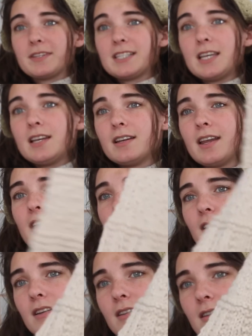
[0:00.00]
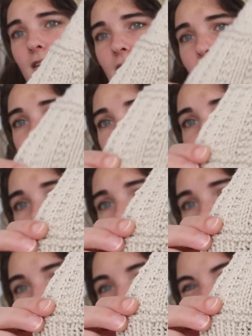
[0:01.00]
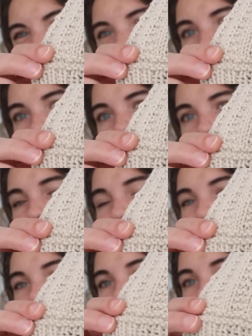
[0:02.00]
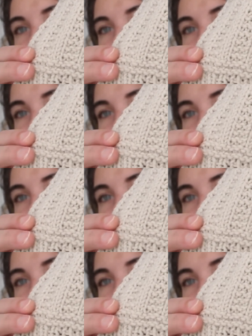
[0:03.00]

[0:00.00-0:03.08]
Petite Knit. I know it's a